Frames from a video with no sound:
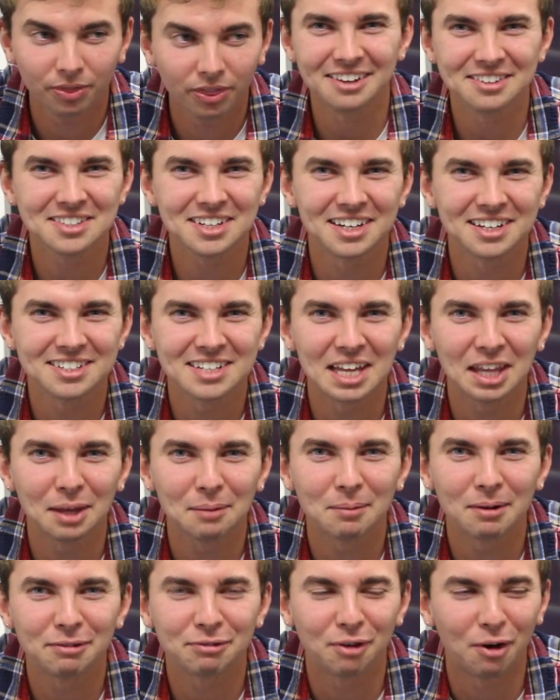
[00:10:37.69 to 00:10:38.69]
I was gonna say
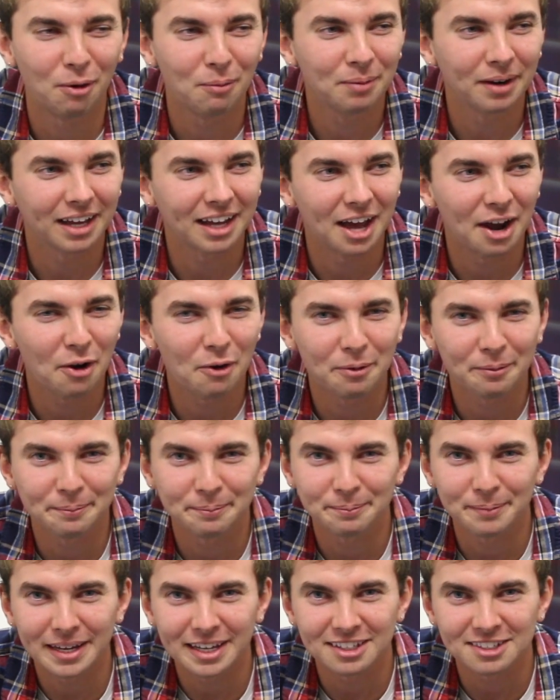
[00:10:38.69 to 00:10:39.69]
like my phone, but I kind of
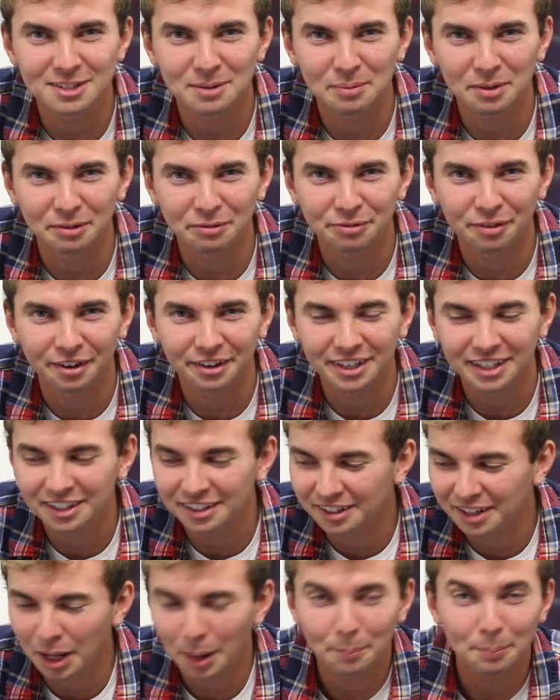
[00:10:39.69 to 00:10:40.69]
want to make it something funny.
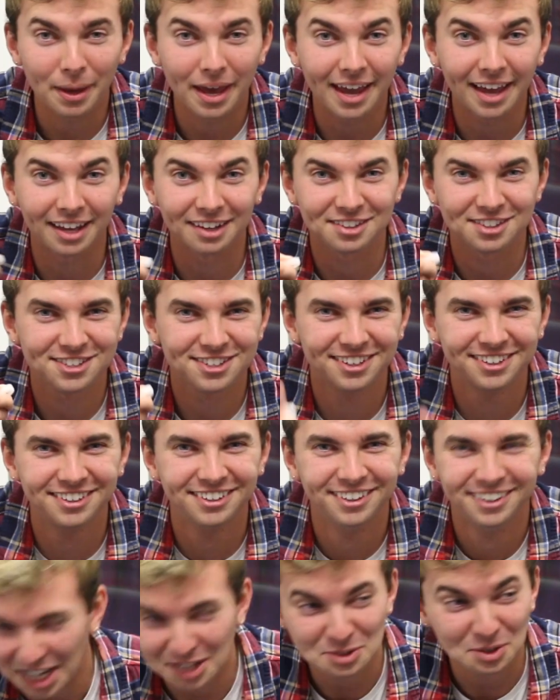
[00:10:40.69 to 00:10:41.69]

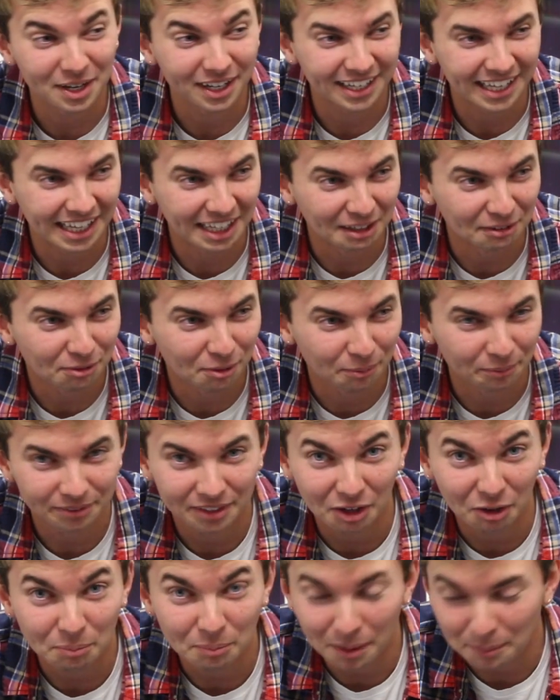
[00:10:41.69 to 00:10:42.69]
Pants. That's what I can't leave home
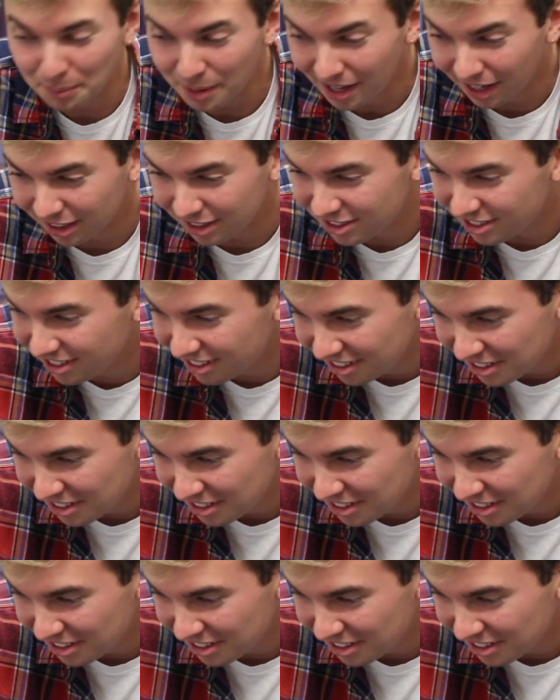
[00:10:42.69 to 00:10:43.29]
without, my pants.